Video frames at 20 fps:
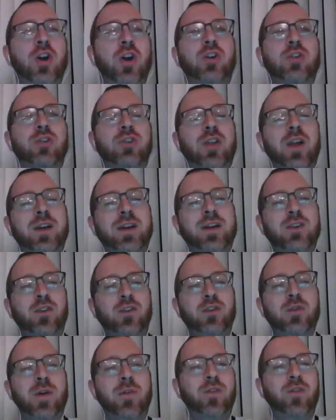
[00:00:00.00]
Good luck in your
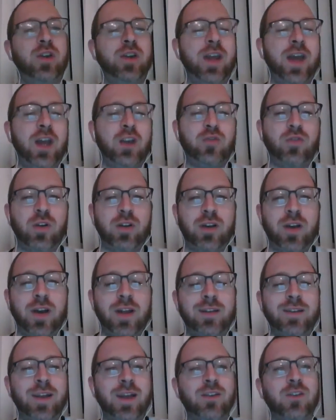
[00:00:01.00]
UFC Nashville
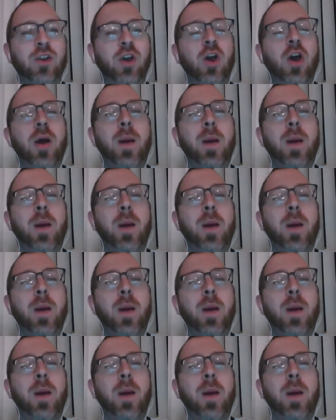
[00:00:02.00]
contest.